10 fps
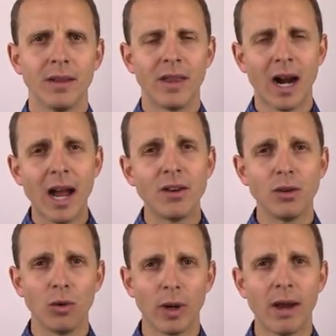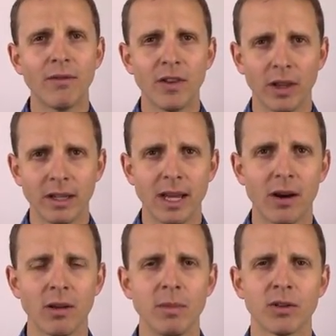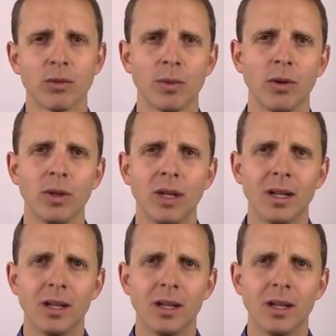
that I do when I'm feeling down and miserable.